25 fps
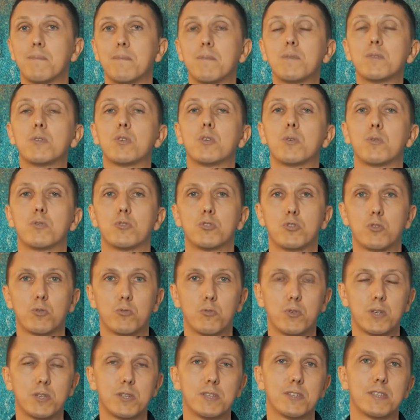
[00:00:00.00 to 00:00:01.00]
Choose your
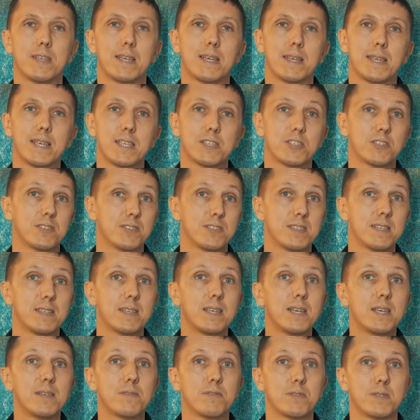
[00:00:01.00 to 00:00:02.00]
real estate agency
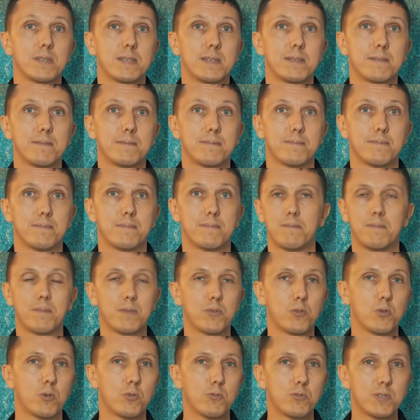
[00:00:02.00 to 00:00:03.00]
carefully.
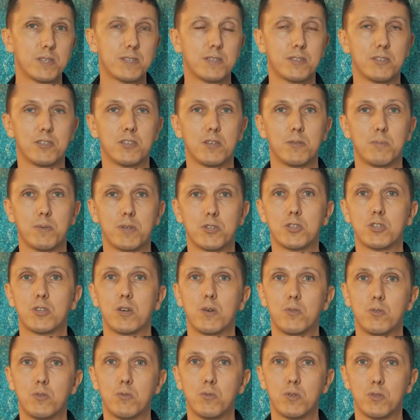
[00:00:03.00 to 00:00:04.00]
Your risks are much
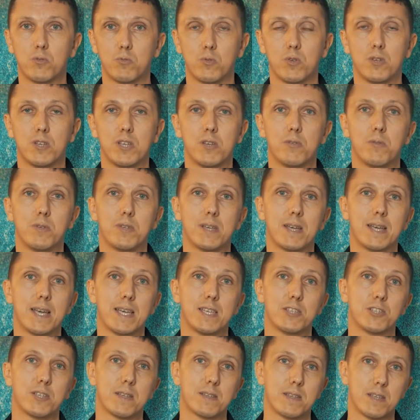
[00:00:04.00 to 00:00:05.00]
lower when working with an
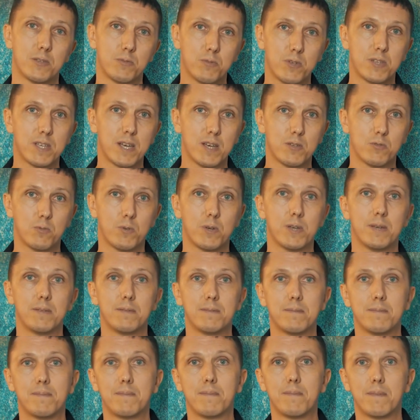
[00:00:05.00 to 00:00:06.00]
agent than without one.
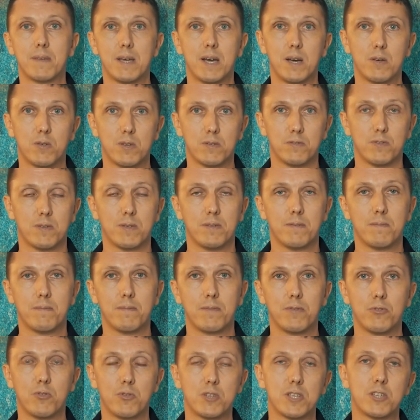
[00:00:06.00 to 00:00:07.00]
However,
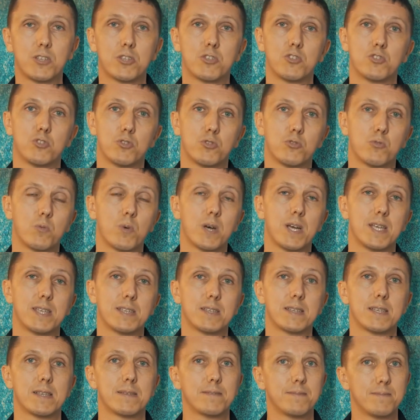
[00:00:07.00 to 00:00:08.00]
you need to choose
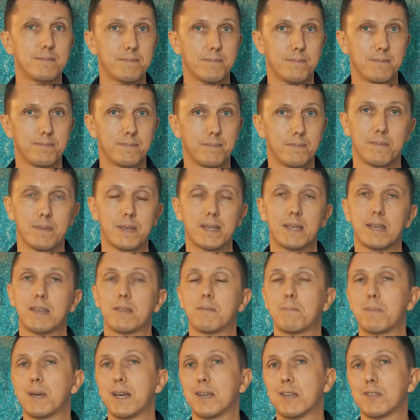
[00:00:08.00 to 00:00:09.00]
wisely. It is
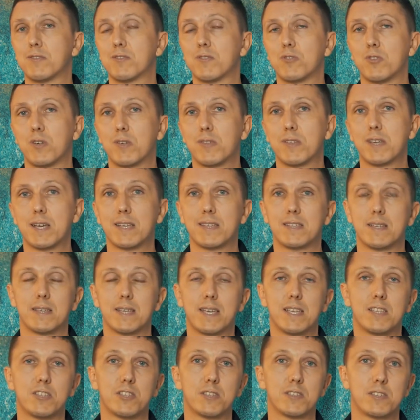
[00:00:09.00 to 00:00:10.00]
better to contact an
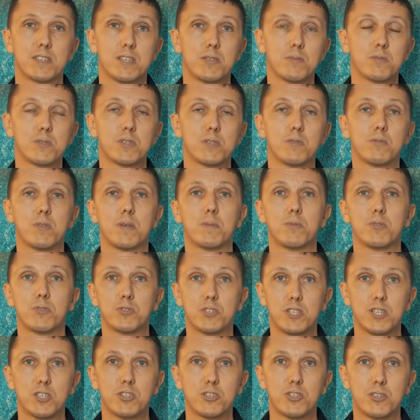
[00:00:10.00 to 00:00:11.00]
agency with a
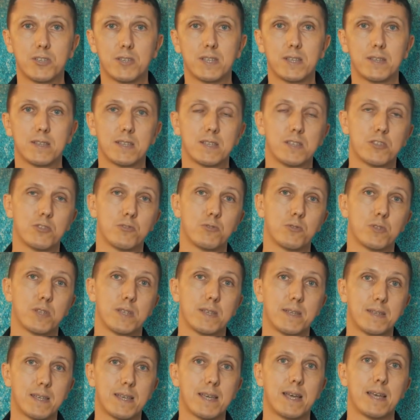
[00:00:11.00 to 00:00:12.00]
reputation and
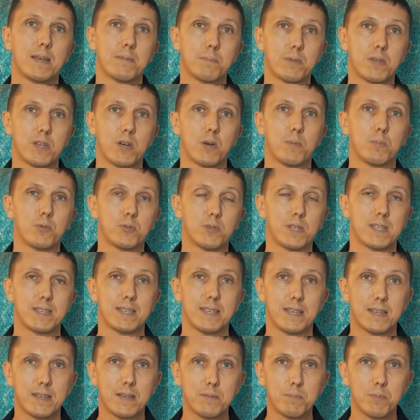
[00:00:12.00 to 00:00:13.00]
history that has been
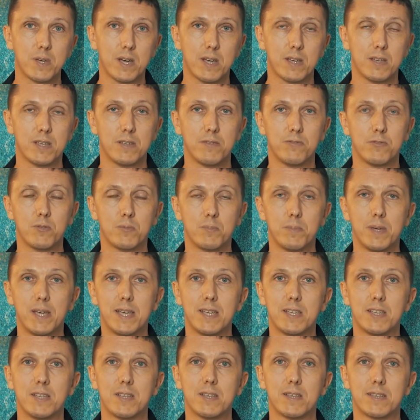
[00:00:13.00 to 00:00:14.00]
operating in the market for
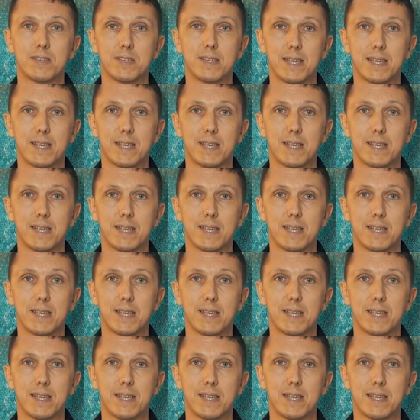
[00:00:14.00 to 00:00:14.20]
many years